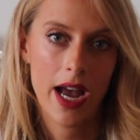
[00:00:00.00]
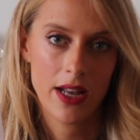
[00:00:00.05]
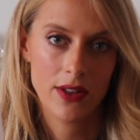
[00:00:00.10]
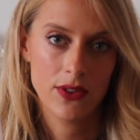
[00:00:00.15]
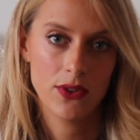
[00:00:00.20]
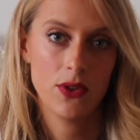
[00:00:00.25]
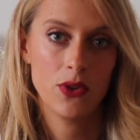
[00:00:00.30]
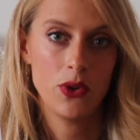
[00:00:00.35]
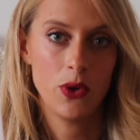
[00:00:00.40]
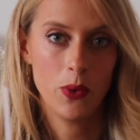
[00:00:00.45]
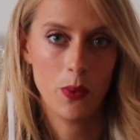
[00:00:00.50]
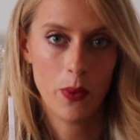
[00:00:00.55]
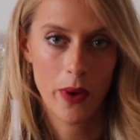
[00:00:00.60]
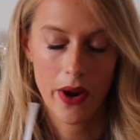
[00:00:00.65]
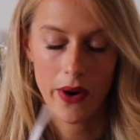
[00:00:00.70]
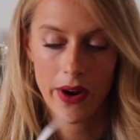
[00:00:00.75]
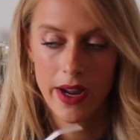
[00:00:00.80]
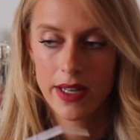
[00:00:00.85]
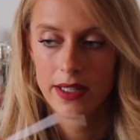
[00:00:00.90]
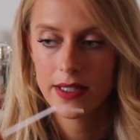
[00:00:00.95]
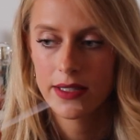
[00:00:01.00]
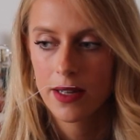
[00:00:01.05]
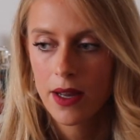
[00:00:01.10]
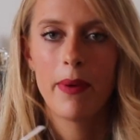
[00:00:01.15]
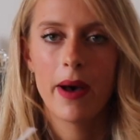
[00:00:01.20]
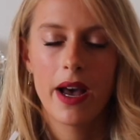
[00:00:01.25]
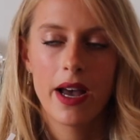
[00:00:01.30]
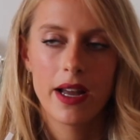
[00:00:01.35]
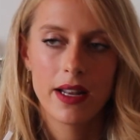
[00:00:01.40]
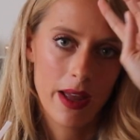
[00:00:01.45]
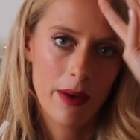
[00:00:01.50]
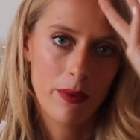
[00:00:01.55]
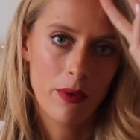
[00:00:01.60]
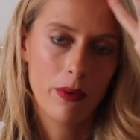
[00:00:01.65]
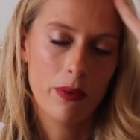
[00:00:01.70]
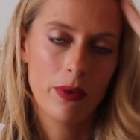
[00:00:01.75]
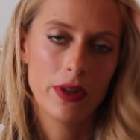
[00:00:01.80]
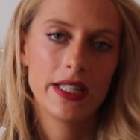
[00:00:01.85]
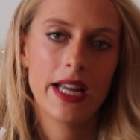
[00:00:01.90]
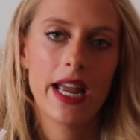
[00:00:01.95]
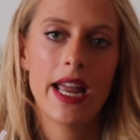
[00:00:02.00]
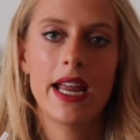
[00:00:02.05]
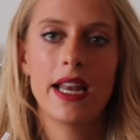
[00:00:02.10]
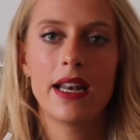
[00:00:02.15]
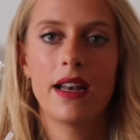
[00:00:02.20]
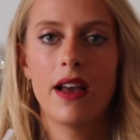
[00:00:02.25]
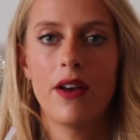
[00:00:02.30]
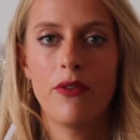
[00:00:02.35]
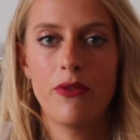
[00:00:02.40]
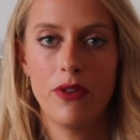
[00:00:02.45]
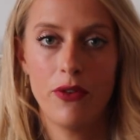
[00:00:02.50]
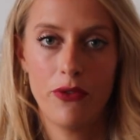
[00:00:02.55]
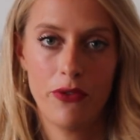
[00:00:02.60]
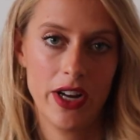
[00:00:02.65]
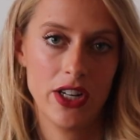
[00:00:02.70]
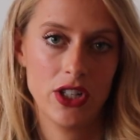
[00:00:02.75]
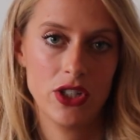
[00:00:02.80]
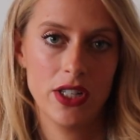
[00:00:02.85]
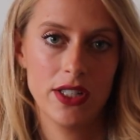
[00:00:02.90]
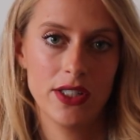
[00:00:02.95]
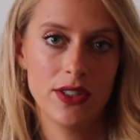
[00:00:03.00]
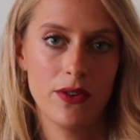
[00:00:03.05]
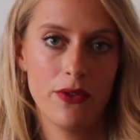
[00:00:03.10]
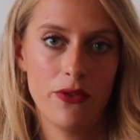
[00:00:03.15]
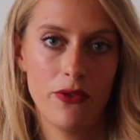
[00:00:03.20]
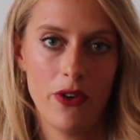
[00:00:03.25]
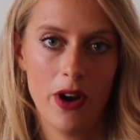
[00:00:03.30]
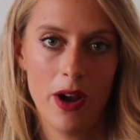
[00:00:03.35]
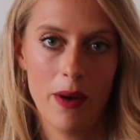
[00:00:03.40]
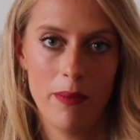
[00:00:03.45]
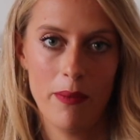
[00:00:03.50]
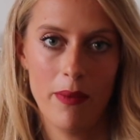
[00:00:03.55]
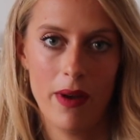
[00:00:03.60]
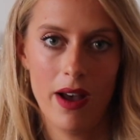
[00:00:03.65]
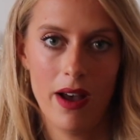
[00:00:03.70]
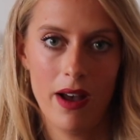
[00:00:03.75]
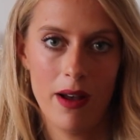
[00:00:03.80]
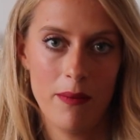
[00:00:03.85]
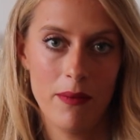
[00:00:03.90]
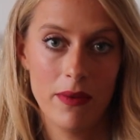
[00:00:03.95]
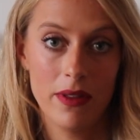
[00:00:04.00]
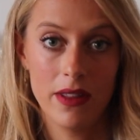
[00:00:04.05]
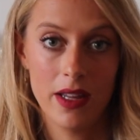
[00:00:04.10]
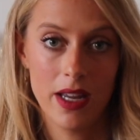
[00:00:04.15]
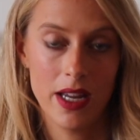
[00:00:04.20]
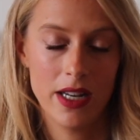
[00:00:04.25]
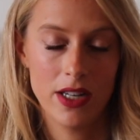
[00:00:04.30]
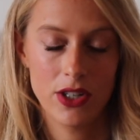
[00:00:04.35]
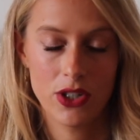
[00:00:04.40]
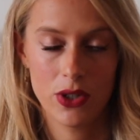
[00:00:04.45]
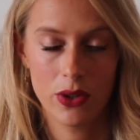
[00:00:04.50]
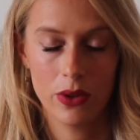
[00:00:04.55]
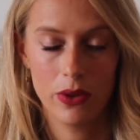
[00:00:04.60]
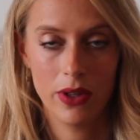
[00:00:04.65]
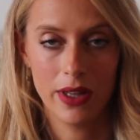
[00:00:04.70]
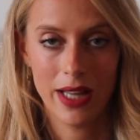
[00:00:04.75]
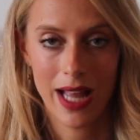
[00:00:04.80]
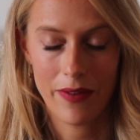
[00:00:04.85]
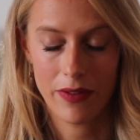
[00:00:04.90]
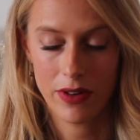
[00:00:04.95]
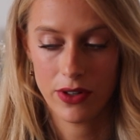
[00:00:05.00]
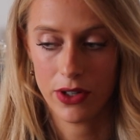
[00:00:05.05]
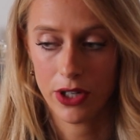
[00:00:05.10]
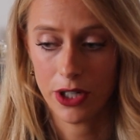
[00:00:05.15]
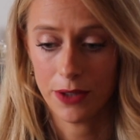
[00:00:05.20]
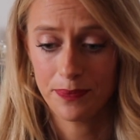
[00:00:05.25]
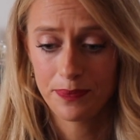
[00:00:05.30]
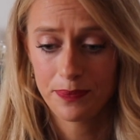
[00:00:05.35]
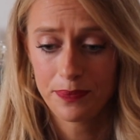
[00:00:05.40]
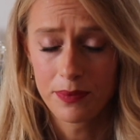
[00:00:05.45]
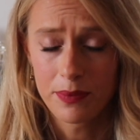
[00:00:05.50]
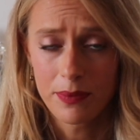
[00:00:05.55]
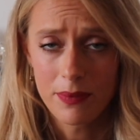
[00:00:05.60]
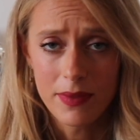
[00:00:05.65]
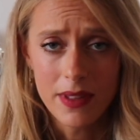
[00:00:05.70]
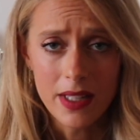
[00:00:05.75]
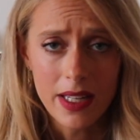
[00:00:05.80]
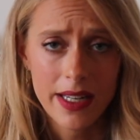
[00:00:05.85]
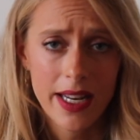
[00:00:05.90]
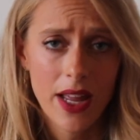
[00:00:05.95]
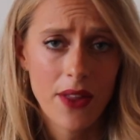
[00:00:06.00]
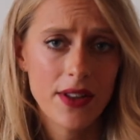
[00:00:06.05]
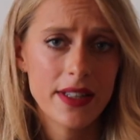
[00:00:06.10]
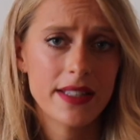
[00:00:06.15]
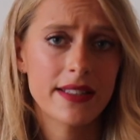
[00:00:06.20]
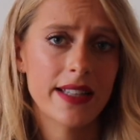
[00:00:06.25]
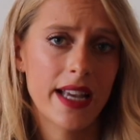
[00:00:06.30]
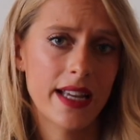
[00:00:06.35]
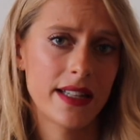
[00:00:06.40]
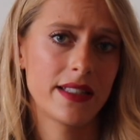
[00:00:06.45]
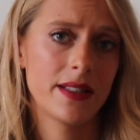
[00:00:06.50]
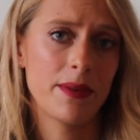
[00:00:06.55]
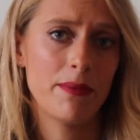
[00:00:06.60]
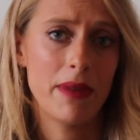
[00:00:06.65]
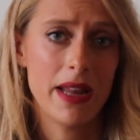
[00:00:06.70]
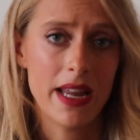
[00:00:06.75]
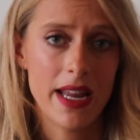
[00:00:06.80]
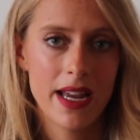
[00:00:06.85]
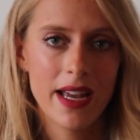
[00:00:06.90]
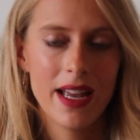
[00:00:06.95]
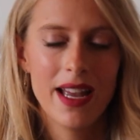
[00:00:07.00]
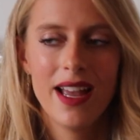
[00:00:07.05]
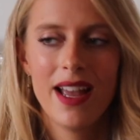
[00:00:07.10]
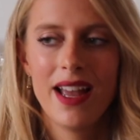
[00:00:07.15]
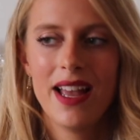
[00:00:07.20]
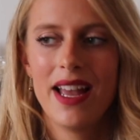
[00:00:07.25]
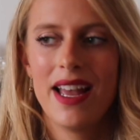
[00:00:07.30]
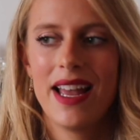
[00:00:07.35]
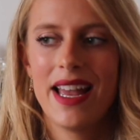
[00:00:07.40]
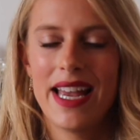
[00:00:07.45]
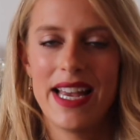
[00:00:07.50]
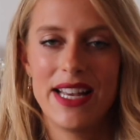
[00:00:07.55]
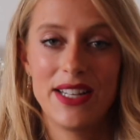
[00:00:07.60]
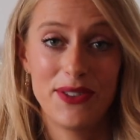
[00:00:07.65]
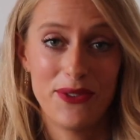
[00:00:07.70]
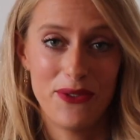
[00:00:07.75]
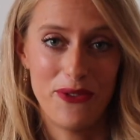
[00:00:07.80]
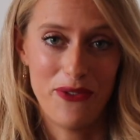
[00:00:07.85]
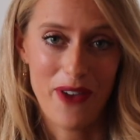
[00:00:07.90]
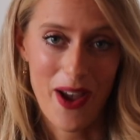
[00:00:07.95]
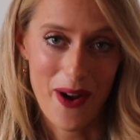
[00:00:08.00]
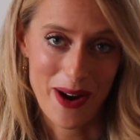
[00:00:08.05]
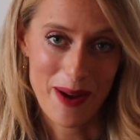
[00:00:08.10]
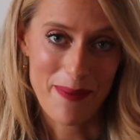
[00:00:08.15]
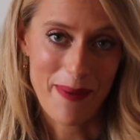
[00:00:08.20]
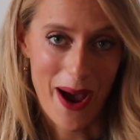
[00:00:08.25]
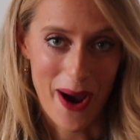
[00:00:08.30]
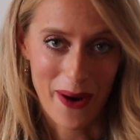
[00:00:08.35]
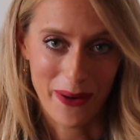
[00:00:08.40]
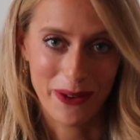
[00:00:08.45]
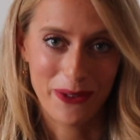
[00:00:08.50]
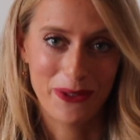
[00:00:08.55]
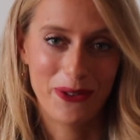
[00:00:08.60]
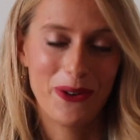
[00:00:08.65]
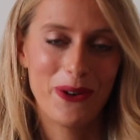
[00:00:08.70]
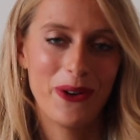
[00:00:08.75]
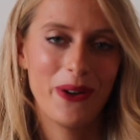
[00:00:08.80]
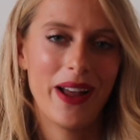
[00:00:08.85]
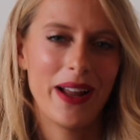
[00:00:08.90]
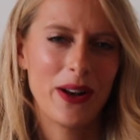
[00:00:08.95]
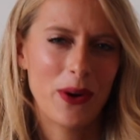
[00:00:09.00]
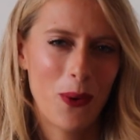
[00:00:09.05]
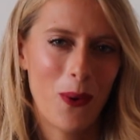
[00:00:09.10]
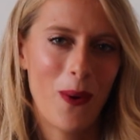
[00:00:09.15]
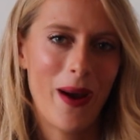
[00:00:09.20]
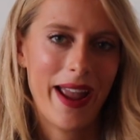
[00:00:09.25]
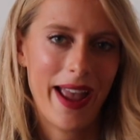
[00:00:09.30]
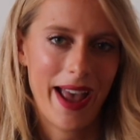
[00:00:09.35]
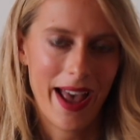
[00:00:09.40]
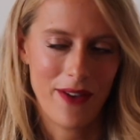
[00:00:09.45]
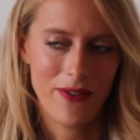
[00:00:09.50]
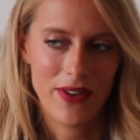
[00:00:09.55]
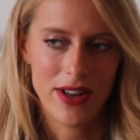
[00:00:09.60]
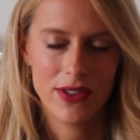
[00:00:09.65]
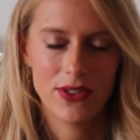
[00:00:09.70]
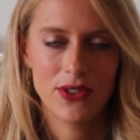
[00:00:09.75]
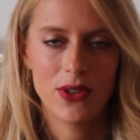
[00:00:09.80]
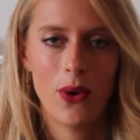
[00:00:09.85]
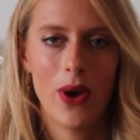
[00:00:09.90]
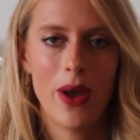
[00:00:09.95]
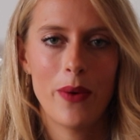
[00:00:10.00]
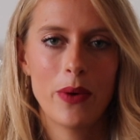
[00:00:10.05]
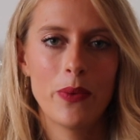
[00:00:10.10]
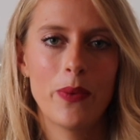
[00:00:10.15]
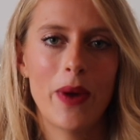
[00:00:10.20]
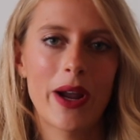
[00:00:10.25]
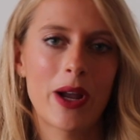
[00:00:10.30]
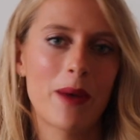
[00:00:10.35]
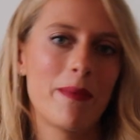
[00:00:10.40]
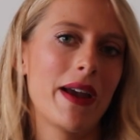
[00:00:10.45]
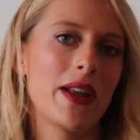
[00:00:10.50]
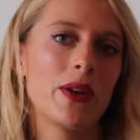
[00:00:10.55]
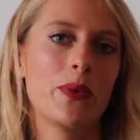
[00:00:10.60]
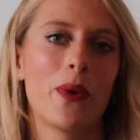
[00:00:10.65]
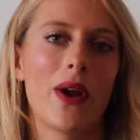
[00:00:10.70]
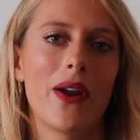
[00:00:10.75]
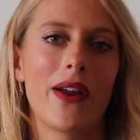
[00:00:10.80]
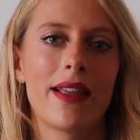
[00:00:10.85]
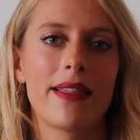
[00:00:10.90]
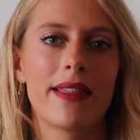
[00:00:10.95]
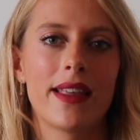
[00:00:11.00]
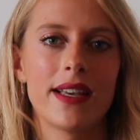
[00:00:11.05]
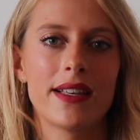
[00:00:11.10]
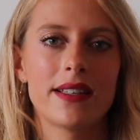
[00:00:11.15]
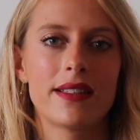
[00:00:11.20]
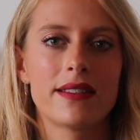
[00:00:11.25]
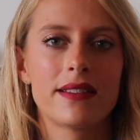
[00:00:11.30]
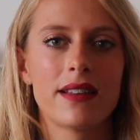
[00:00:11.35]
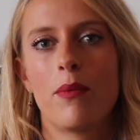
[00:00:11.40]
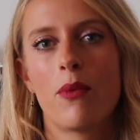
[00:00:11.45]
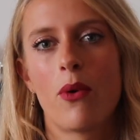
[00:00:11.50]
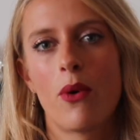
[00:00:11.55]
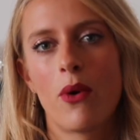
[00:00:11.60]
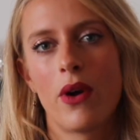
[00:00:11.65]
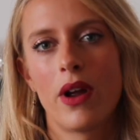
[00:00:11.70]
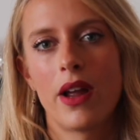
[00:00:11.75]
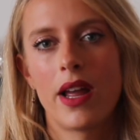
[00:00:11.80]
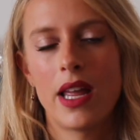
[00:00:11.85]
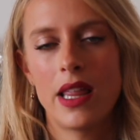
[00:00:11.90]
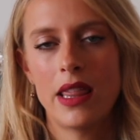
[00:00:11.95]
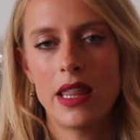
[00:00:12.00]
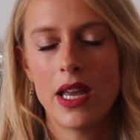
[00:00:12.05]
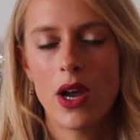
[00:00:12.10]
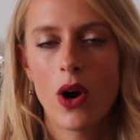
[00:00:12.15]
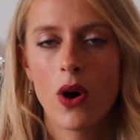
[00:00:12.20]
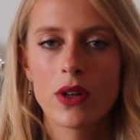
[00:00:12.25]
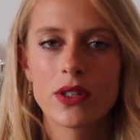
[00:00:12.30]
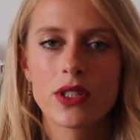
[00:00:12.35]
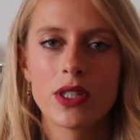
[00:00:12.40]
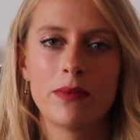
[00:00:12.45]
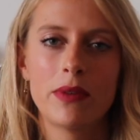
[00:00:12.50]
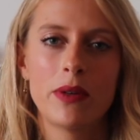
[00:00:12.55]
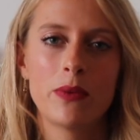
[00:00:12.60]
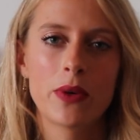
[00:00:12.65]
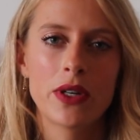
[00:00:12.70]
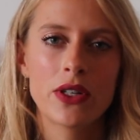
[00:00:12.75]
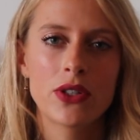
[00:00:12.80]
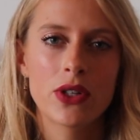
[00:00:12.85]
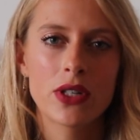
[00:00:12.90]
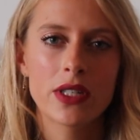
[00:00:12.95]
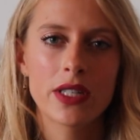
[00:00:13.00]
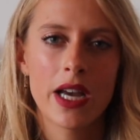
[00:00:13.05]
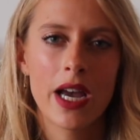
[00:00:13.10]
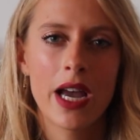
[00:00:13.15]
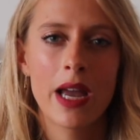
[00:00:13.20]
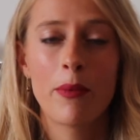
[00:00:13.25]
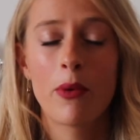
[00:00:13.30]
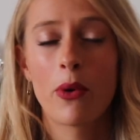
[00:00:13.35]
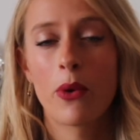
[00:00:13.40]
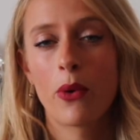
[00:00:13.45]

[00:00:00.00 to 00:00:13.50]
as you wear it, but it will retain the freshness from the initial lavender. Now, this scent to me is very powerful and quite heavy, so I would recommend wearing this more in the autumn and winter time,